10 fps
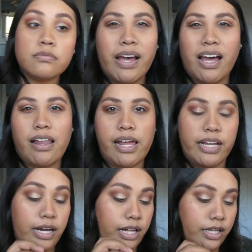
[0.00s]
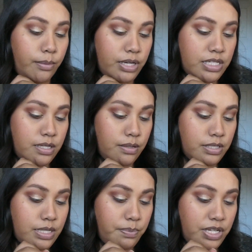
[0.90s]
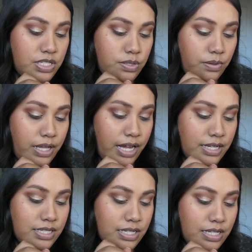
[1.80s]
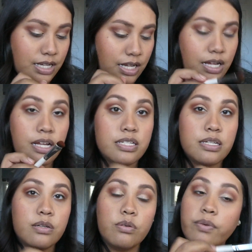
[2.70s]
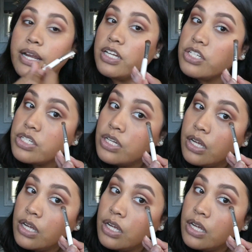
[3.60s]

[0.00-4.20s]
Okay, I lied again. I think I'm going to dip into that reddish,